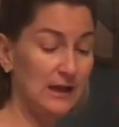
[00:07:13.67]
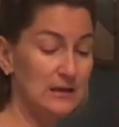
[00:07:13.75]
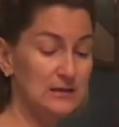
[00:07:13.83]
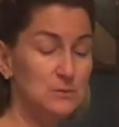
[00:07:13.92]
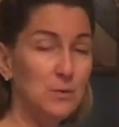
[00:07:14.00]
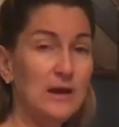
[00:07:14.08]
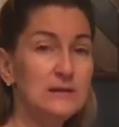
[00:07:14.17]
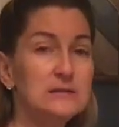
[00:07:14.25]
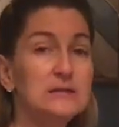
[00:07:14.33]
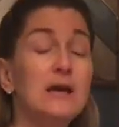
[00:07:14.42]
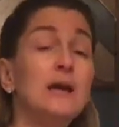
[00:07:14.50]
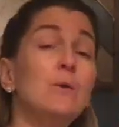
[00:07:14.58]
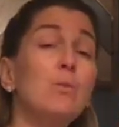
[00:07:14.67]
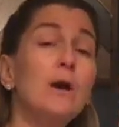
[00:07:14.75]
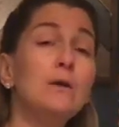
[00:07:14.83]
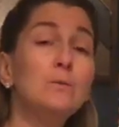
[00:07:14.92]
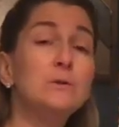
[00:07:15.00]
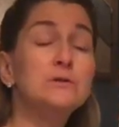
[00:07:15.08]
is Wednesday,
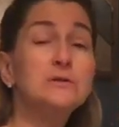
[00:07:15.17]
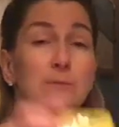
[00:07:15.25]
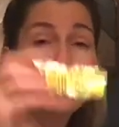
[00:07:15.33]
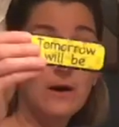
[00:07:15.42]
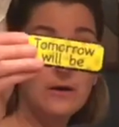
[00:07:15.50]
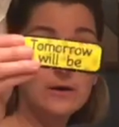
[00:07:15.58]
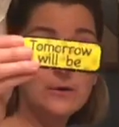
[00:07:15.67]
what will tomorrow